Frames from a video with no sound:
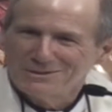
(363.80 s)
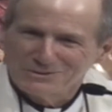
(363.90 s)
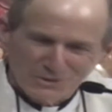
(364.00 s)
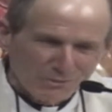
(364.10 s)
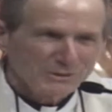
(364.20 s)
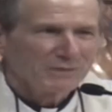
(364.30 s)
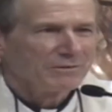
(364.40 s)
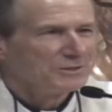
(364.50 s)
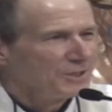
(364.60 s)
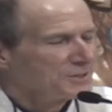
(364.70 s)
Joseph
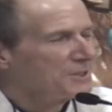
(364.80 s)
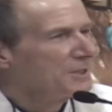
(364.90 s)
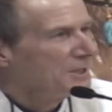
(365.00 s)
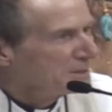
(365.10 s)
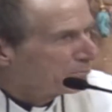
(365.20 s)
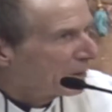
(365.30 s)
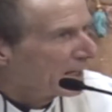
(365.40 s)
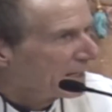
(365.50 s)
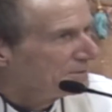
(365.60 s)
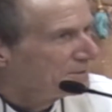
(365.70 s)
adjusted his plans.